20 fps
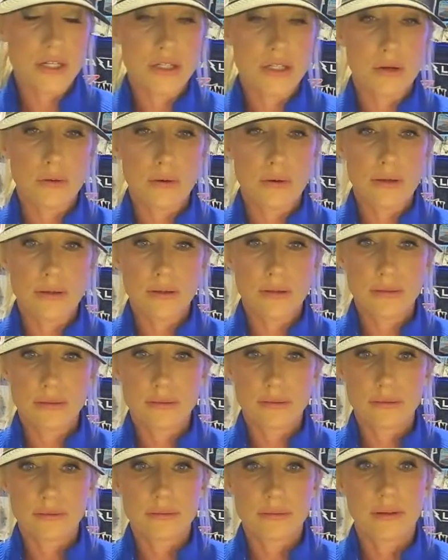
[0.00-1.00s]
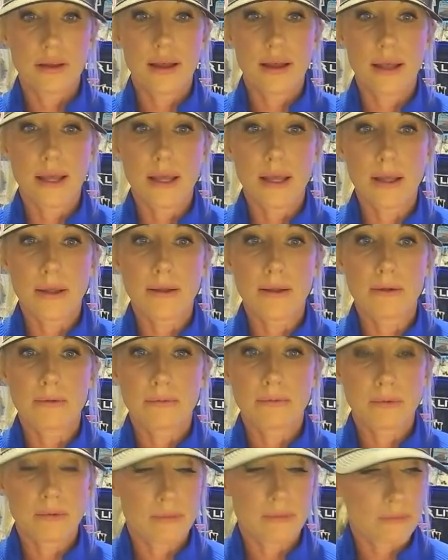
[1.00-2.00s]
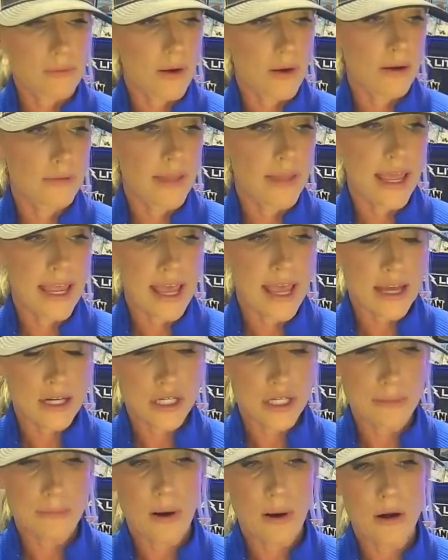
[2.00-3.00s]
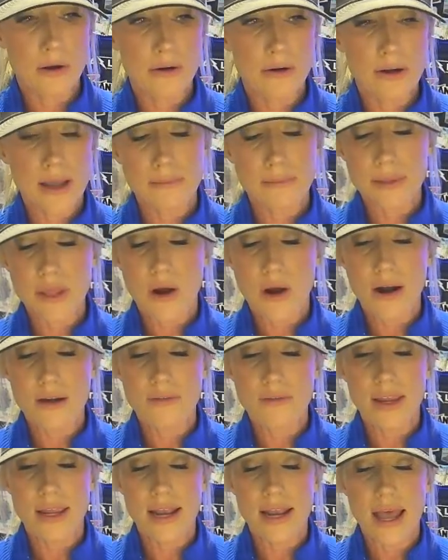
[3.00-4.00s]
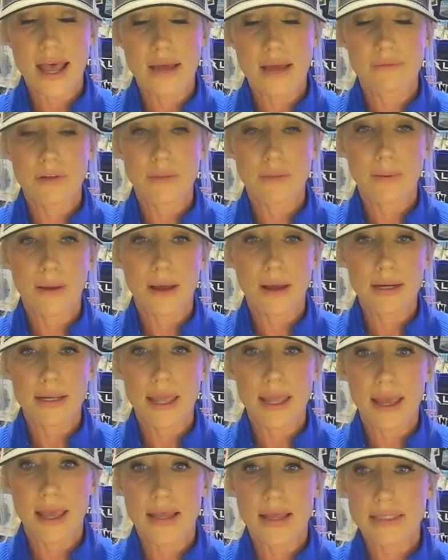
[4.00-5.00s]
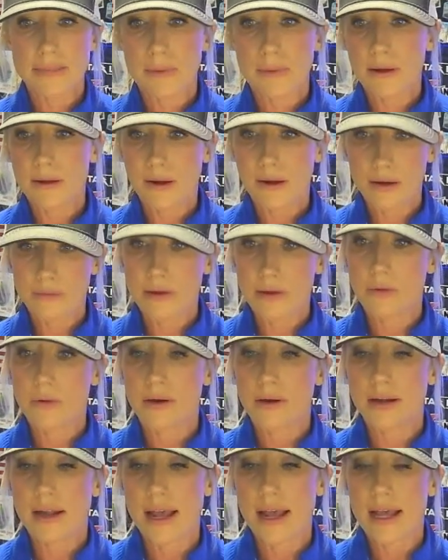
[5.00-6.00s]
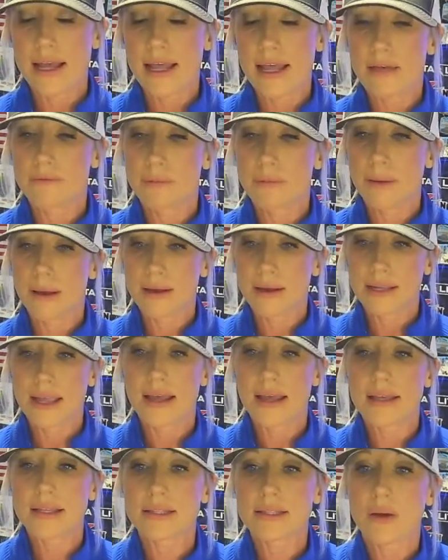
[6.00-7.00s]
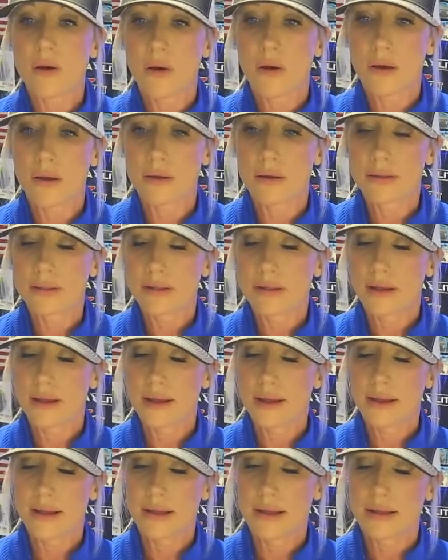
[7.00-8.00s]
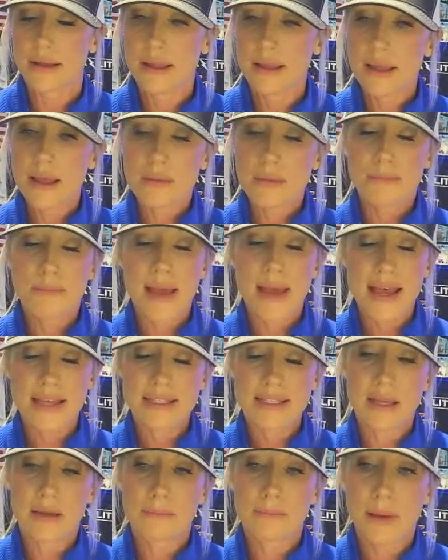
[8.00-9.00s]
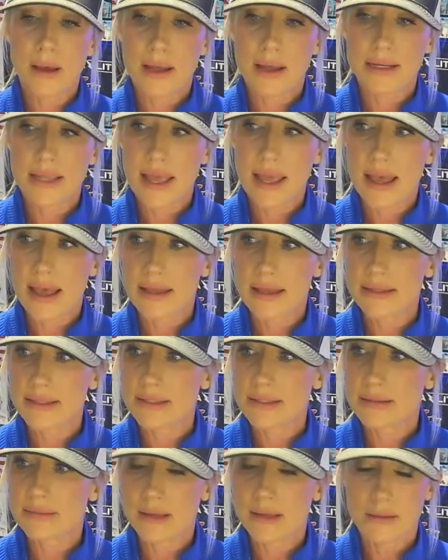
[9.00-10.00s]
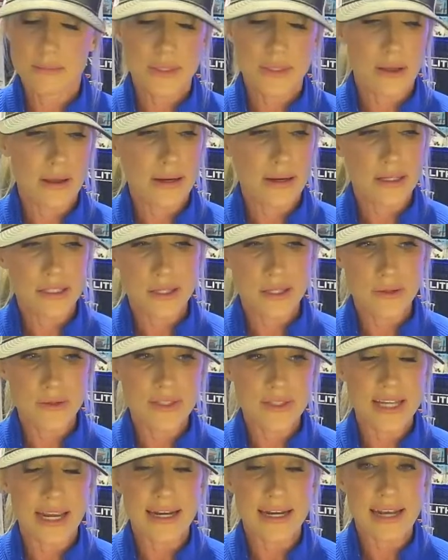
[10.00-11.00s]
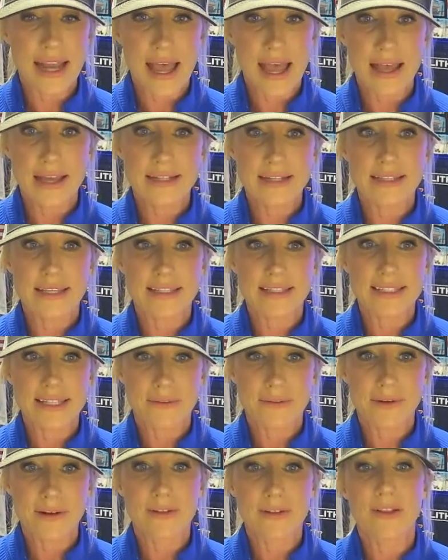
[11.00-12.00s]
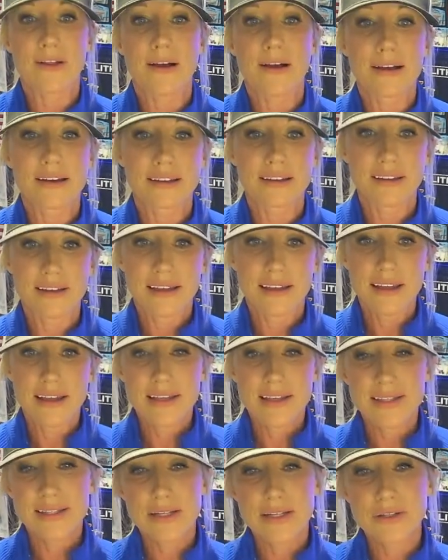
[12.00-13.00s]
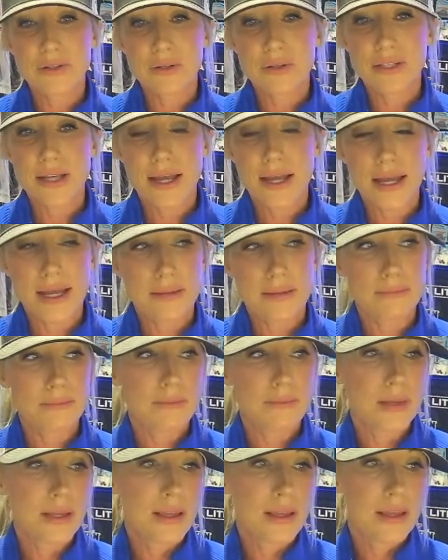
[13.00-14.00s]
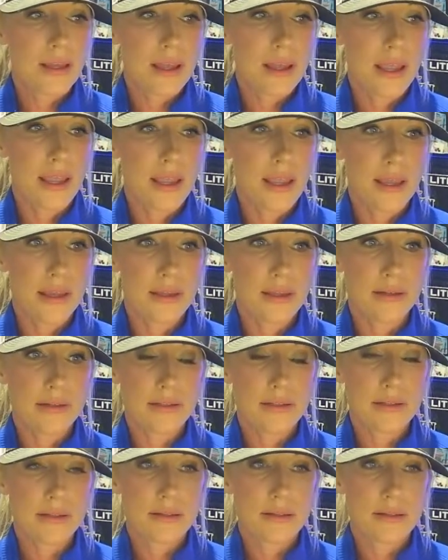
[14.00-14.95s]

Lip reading: Tour, they actually partnered up with Harvey and I for the podcast. Harvey Horn and I have a podcast called Bass Hub Podcast. Comes on at Tuesday nights at 7:00 Central Time, and